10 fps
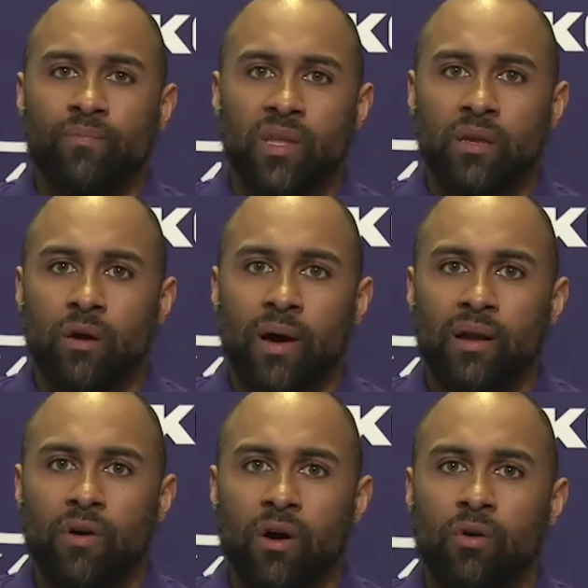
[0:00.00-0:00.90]
you know, out
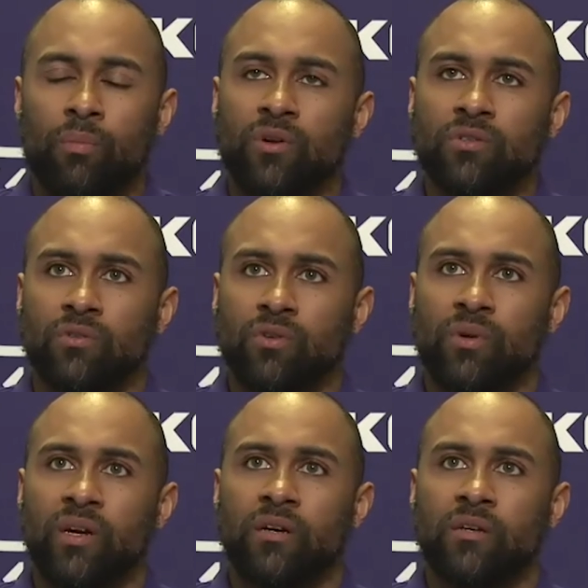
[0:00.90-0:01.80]
of our own personal
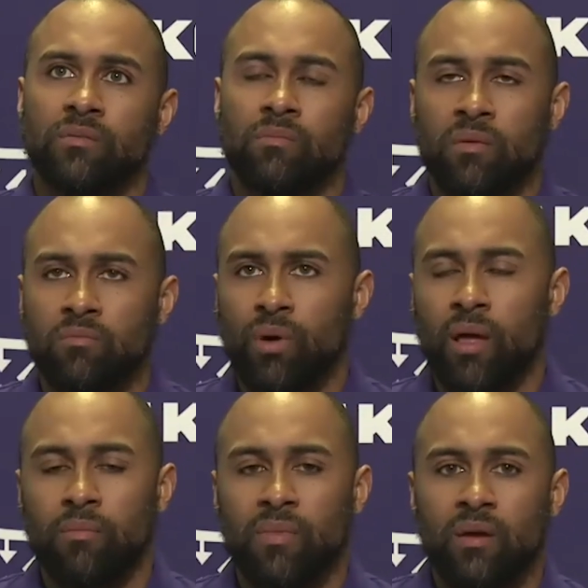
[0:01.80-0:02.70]
careers and, and
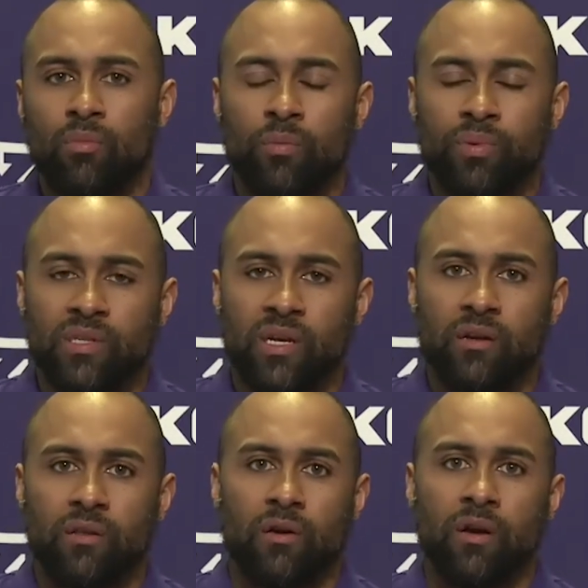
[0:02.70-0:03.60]
probably me in more
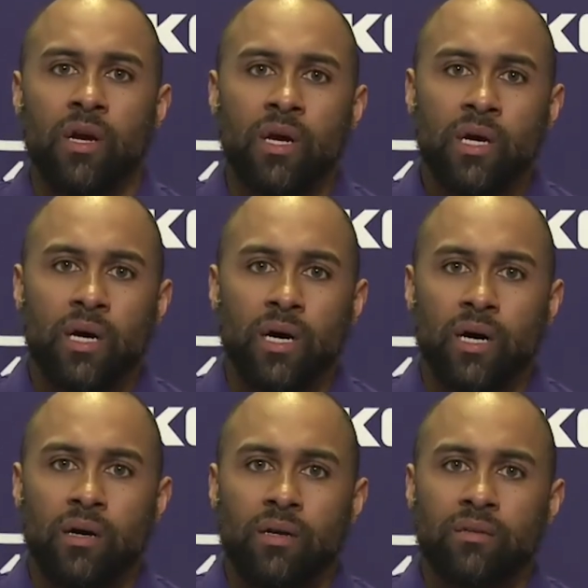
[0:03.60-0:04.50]
particular
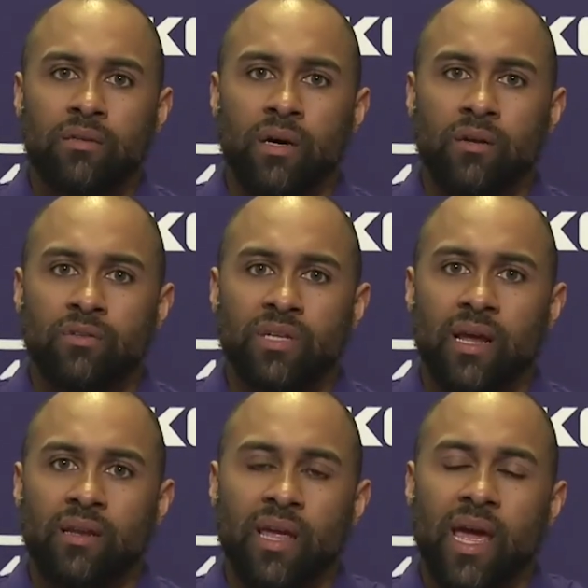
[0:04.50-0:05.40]
uh, to
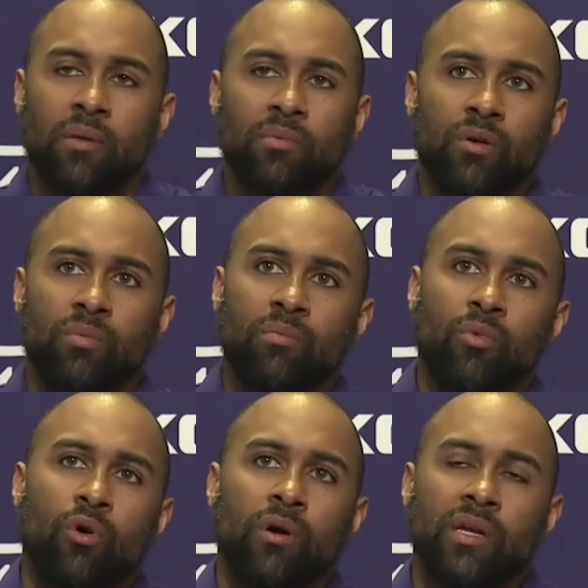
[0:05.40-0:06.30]
understand the game a little bit
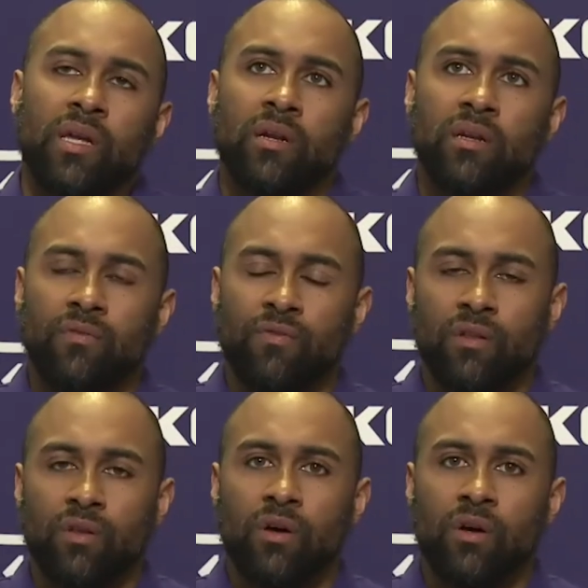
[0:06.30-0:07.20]
more and to get a
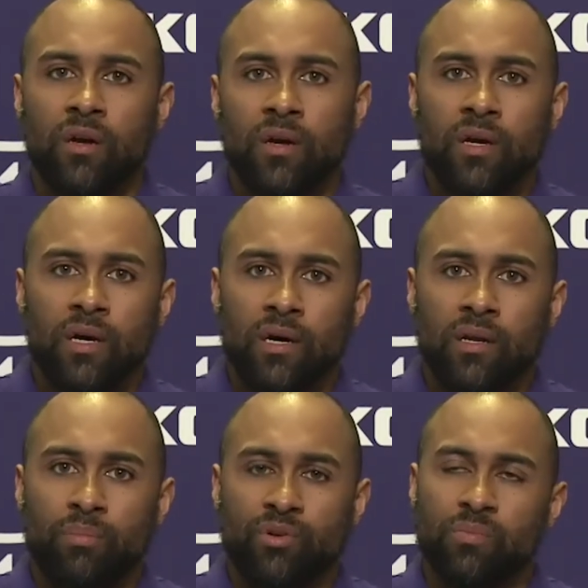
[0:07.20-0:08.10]
different look
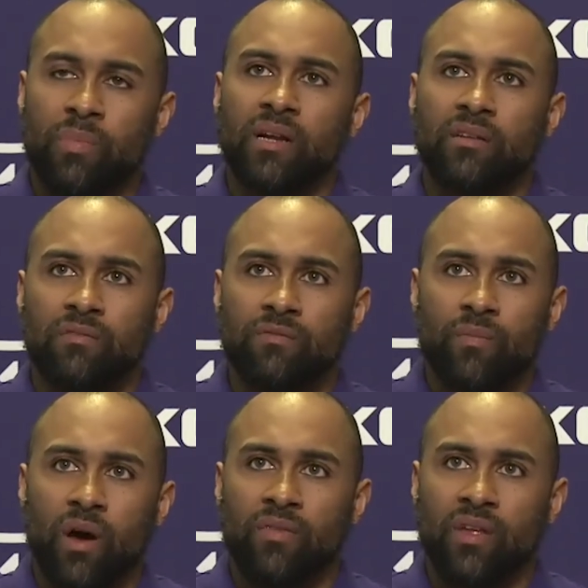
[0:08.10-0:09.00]
and perspective
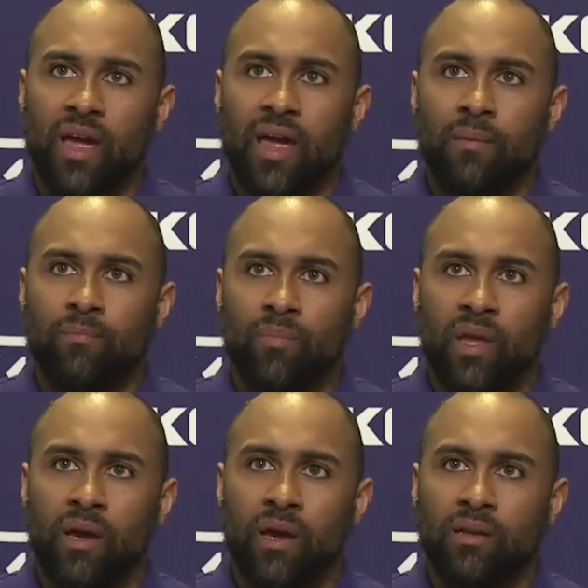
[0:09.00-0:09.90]
on the game
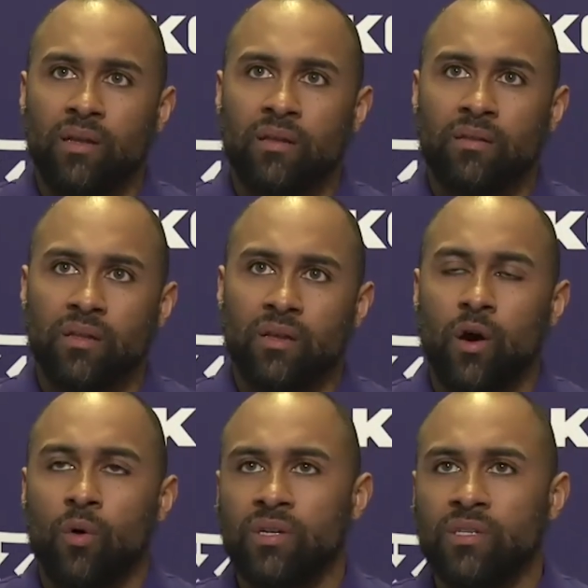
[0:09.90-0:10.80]
and then
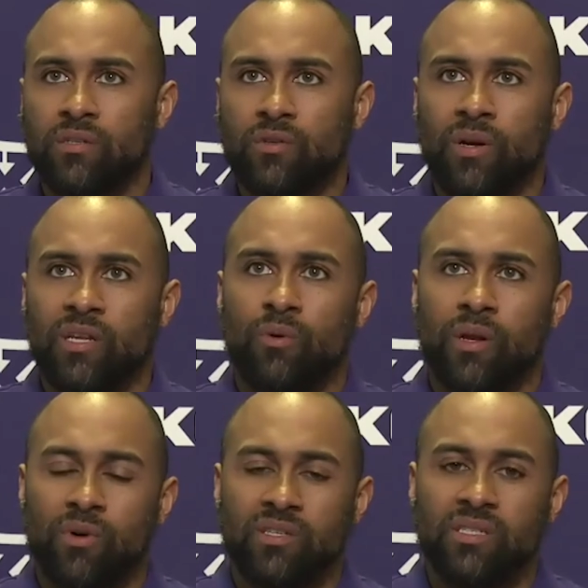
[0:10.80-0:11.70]
go into
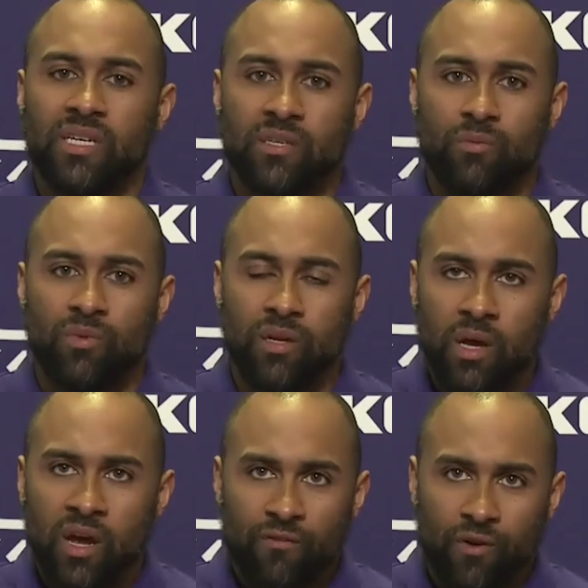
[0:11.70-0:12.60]
2021 season with
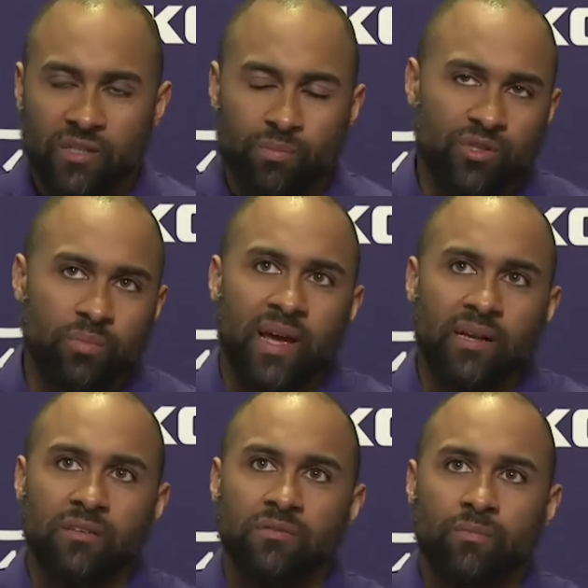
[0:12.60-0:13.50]
fresh
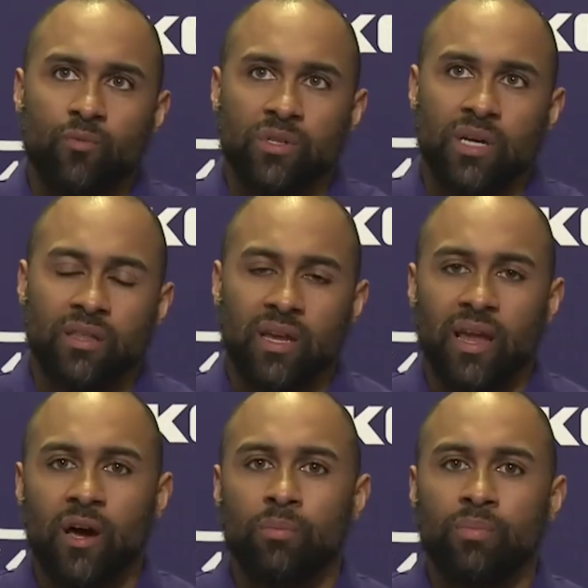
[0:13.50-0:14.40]
perspectives which i think
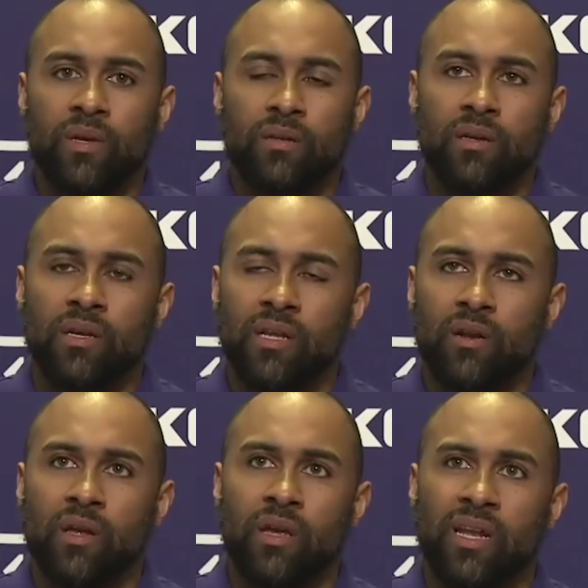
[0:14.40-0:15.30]
help in in,
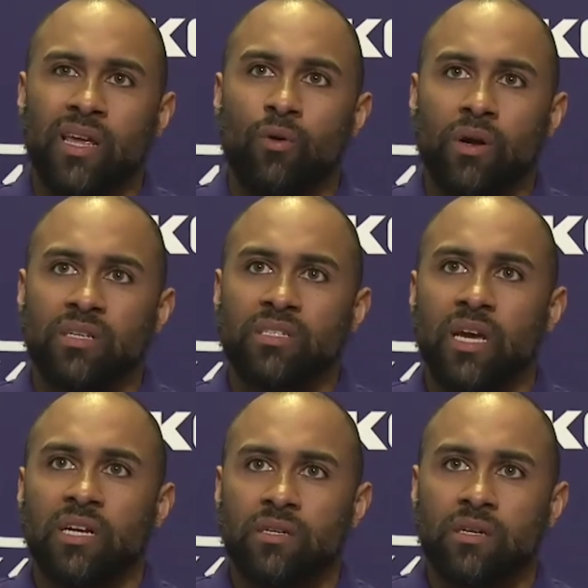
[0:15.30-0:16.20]
in any
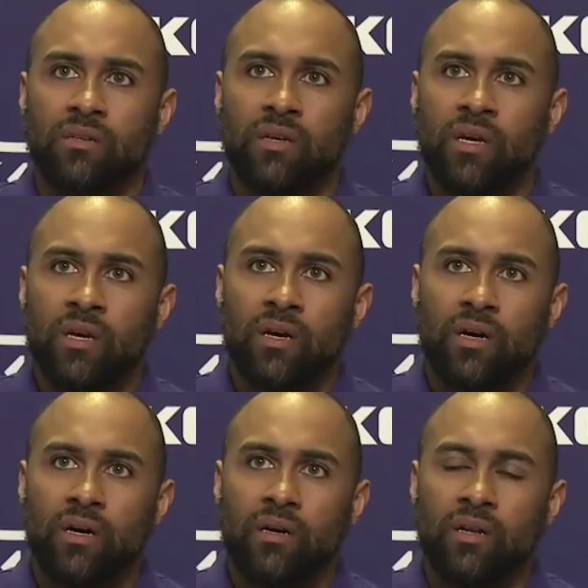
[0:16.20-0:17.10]
organization and
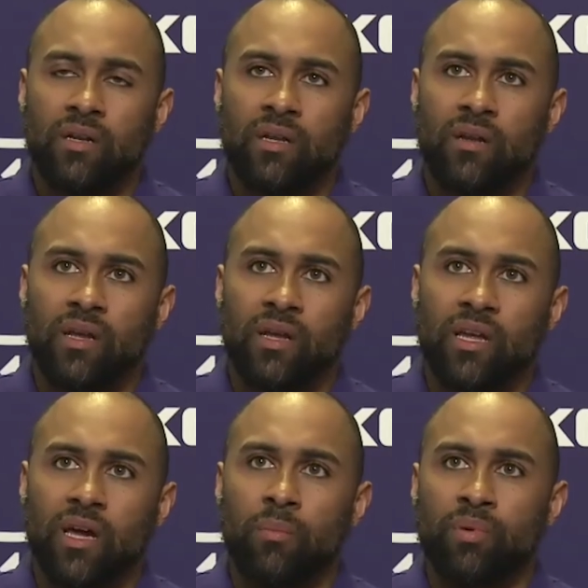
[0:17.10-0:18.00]
uh, in, in, any
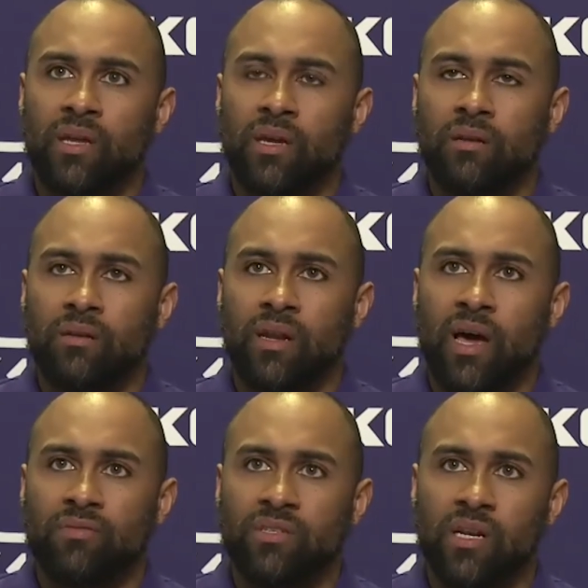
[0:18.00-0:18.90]
company and, and
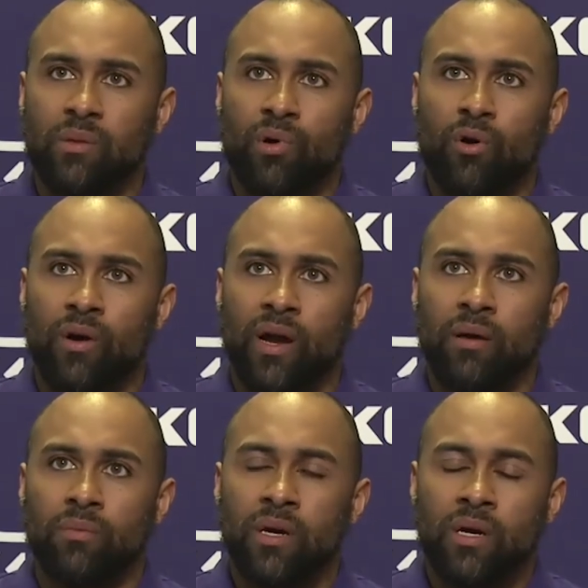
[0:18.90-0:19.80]
obviously any
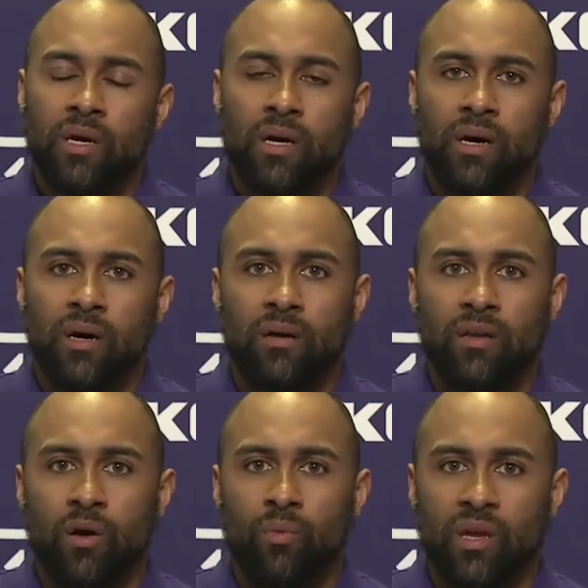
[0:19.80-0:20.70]
program uh,
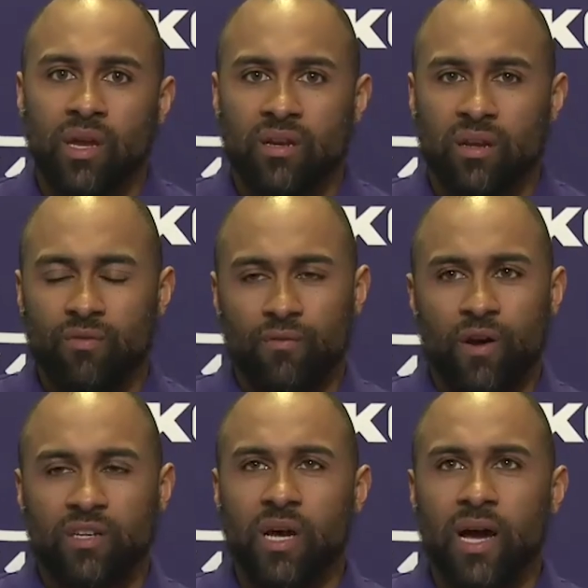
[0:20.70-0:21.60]
you know when you get different
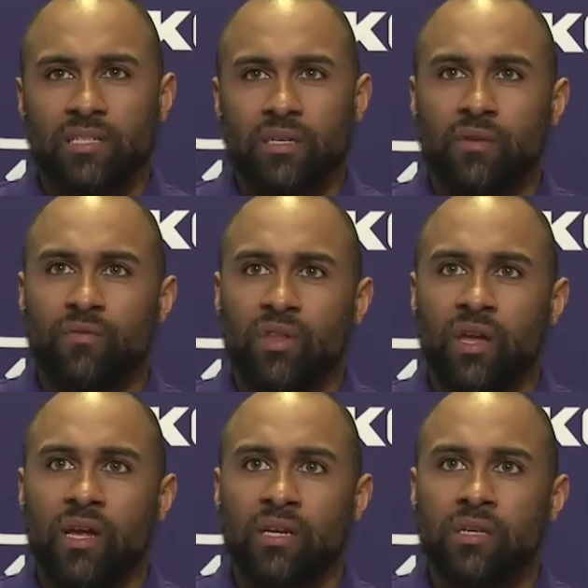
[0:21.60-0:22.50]
fresh eyes on different
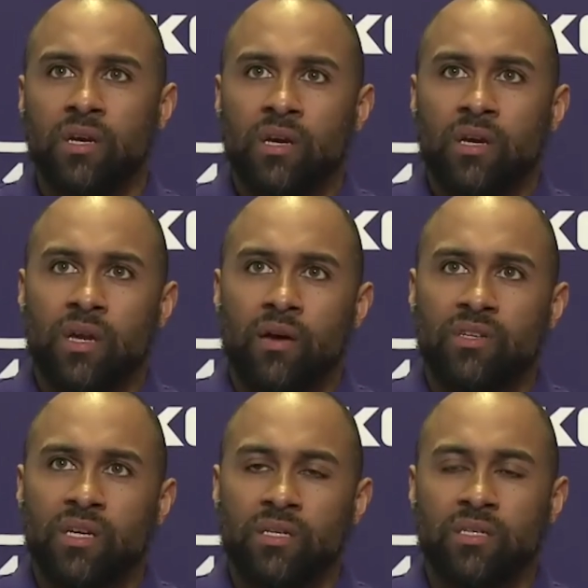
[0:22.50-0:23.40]
things you have a
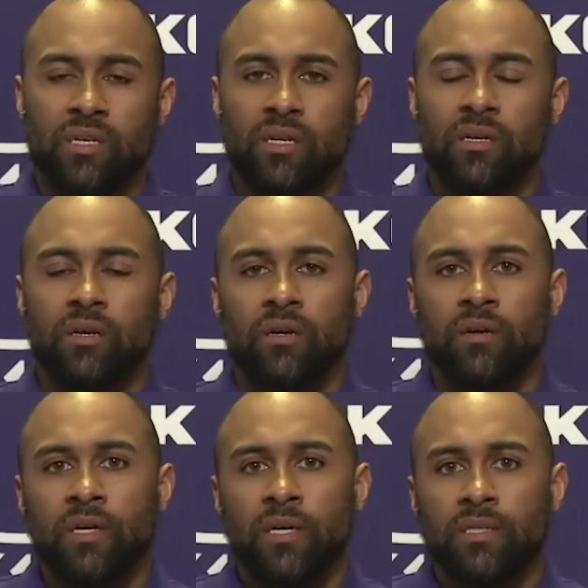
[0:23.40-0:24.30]
tendency to
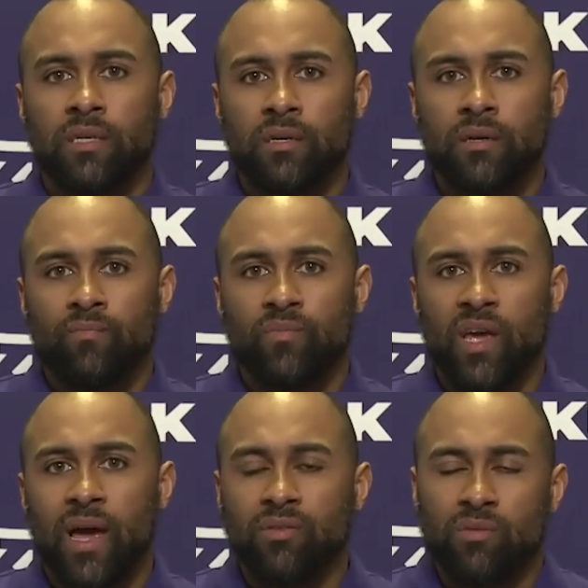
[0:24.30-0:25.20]
to
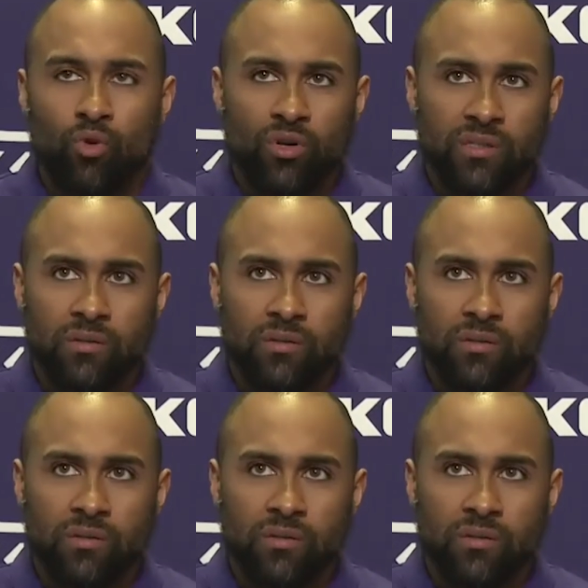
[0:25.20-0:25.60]
to have some more